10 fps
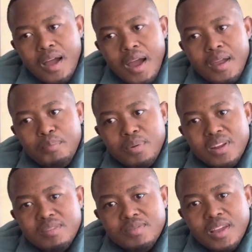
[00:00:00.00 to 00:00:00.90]
I
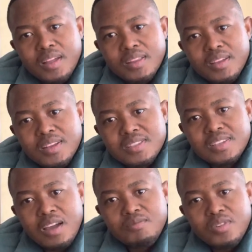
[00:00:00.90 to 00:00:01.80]
believe that it is
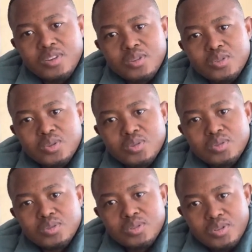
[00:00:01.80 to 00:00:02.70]
time for you
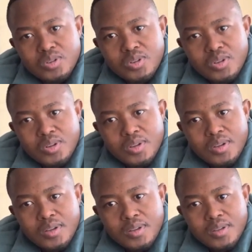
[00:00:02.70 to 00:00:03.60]
to
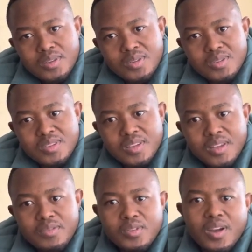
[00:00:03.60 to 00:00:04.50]
see
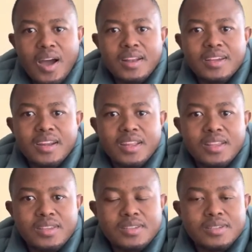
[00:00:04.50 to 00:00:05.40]
if you can
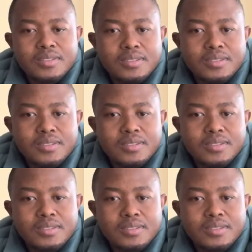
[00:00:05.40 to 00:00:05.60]
create